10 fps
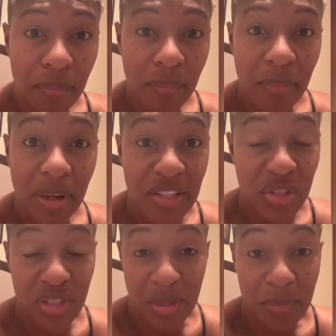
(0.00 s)
It's
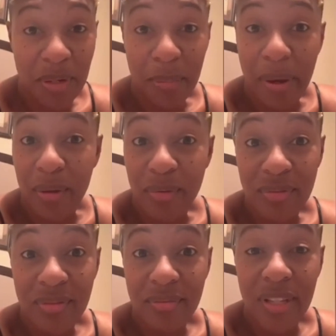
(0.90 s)
just something about
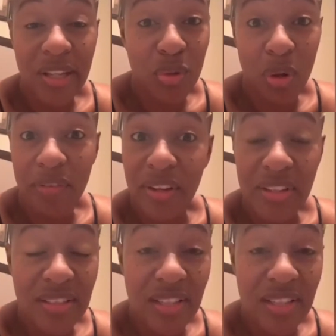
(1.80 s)
endorphins.